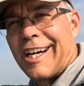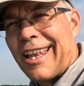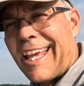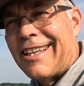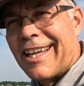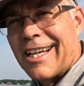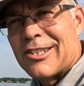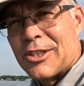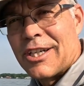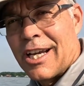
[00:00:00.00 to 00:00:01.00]
I like that,
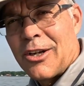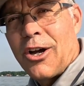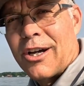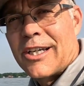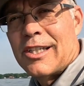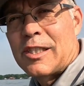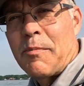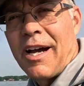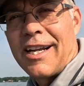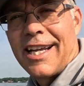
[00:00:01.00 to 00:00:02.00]
so you're not hogging a
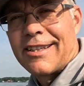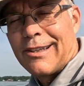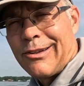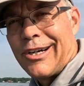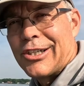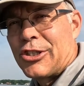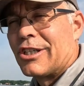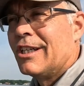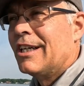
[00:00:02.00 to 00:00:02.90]
spot at the launch.